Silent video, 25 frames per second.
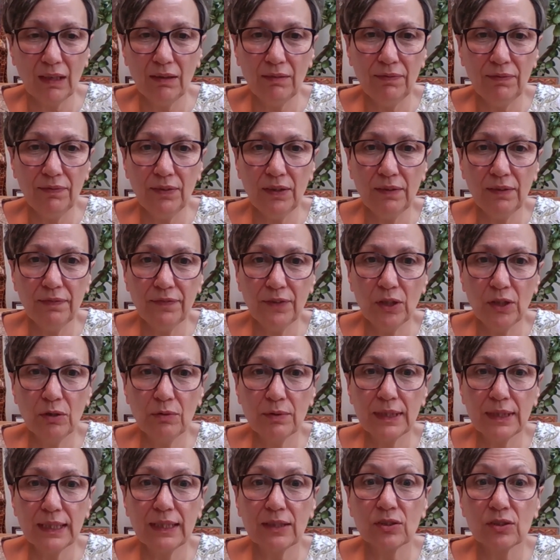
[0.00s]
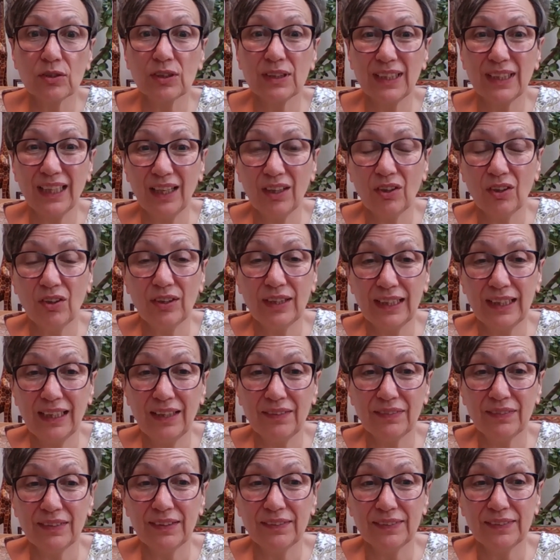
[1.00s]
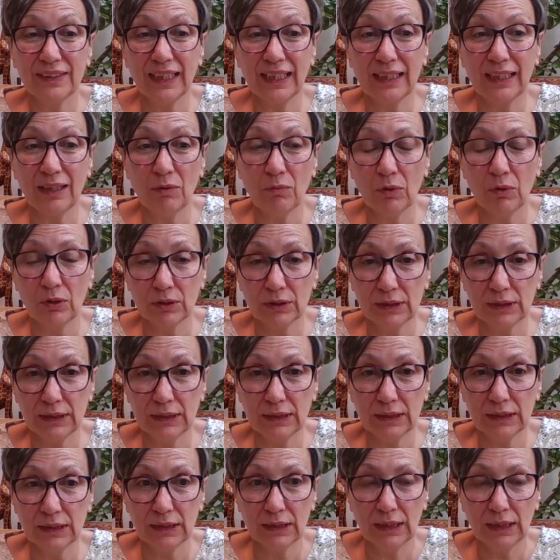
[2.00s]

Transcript: for a few days until I got the level of tan I wanted.